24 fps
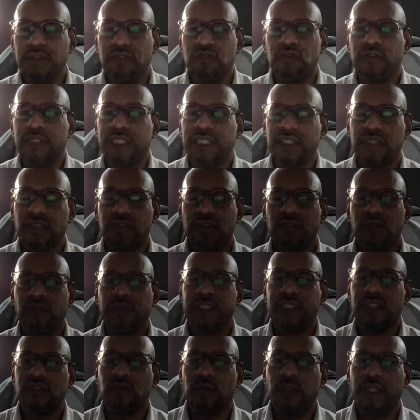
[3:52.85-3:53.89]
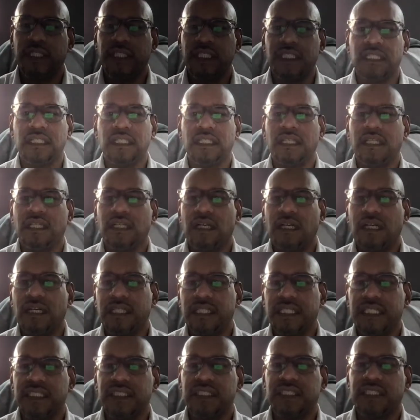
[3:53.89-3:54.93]
22 to win 20 on
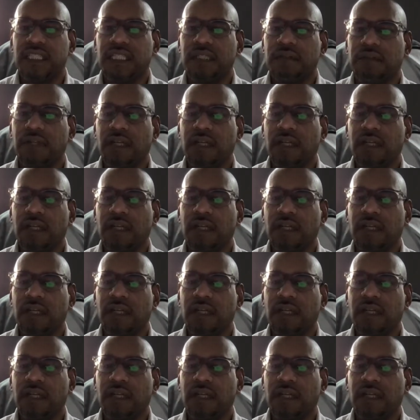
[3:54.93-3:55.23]
each team.